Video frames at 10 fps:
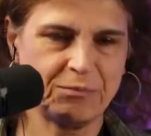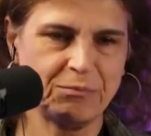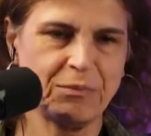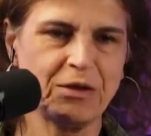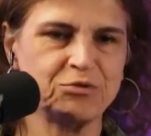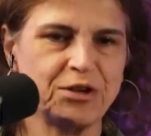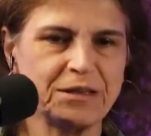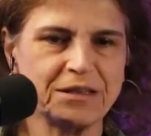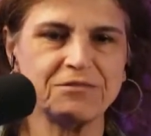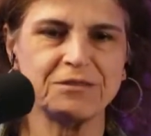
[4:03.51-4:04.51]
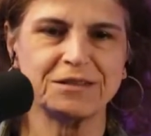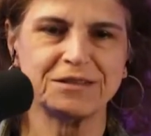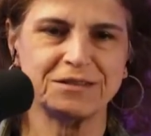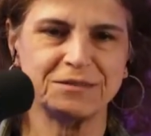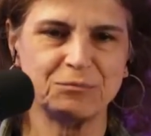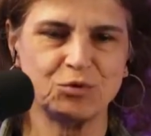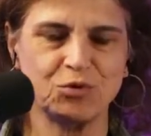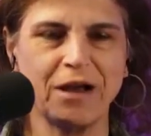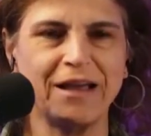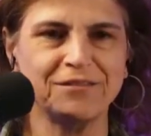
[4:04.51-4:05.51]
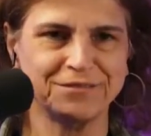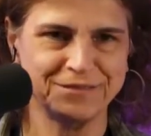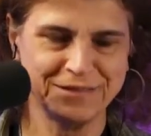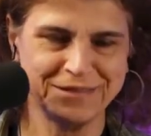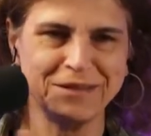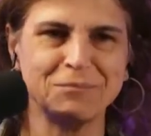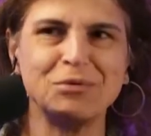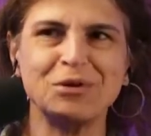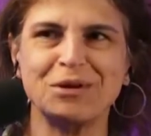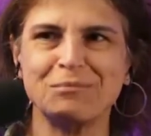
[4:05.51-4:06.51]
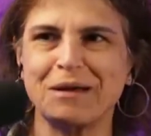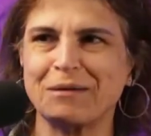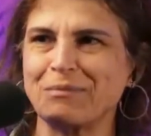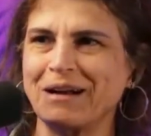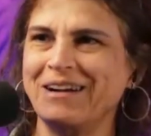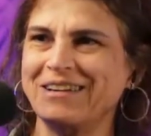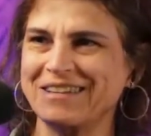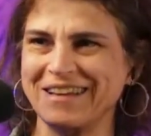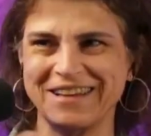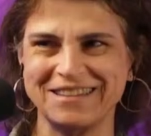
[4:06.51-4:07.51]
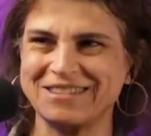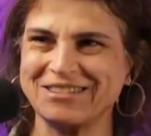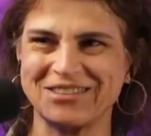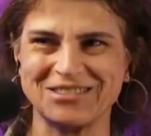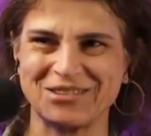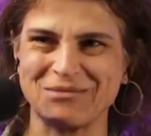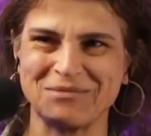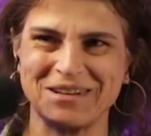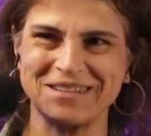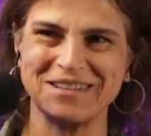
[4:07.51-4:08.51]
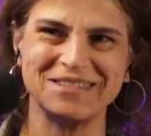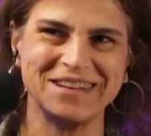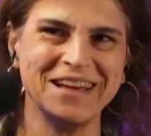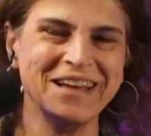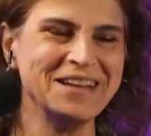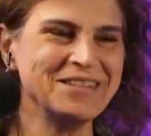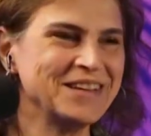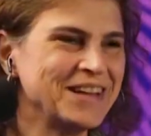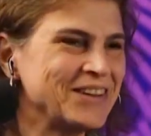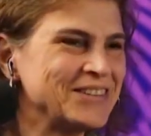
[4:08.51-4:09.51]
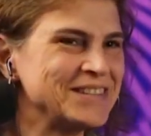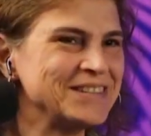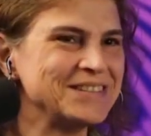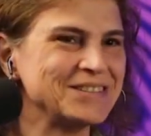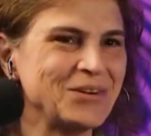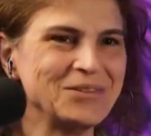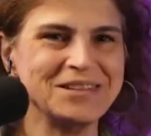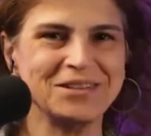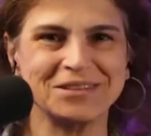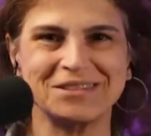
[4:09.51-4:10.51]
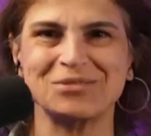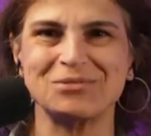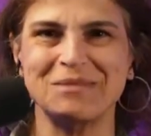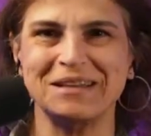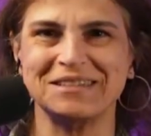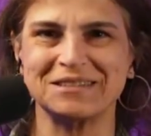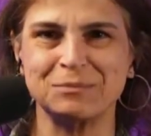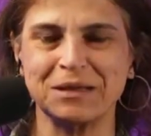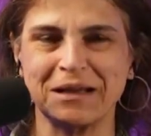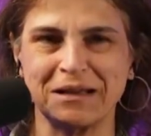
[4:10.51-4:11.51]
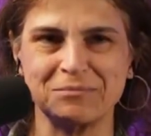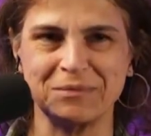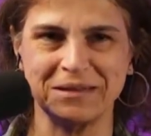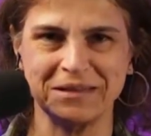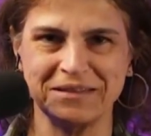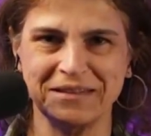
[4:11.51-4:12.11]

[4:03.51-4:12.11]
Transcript: My objective is to have the blurry background. It's not so blurry because it's only 2 meters behind me.